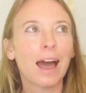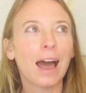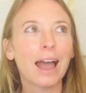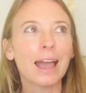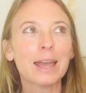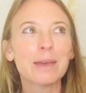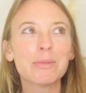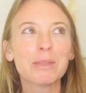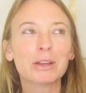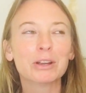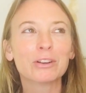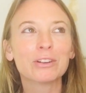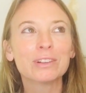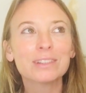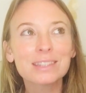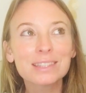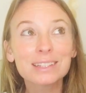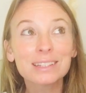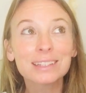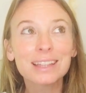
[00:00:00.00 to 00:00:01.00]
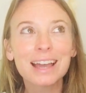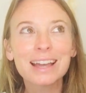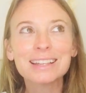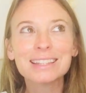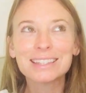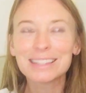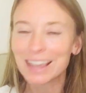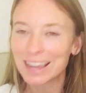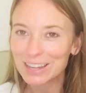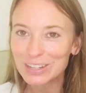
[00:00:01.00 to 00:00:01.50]
I am the
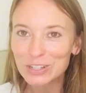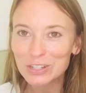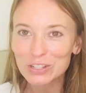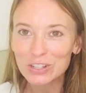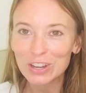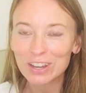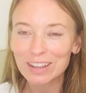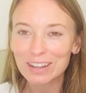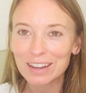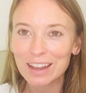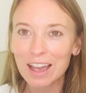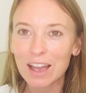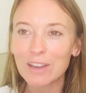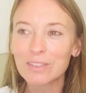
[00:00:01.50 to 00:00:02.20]
crystallization